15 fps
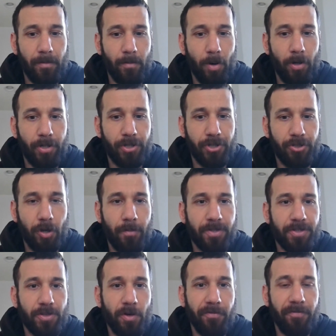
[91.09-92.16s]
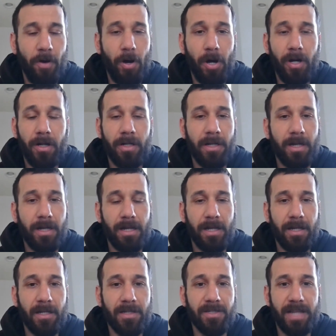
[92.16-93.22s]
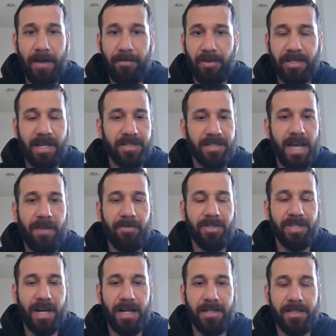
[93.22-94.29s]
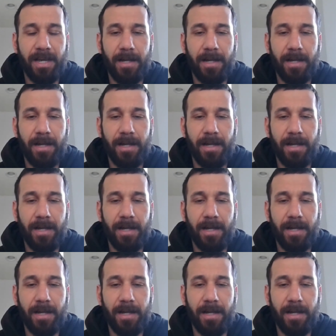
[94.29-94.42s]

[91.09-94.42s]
Marcus Stroman so far is everything as advertised,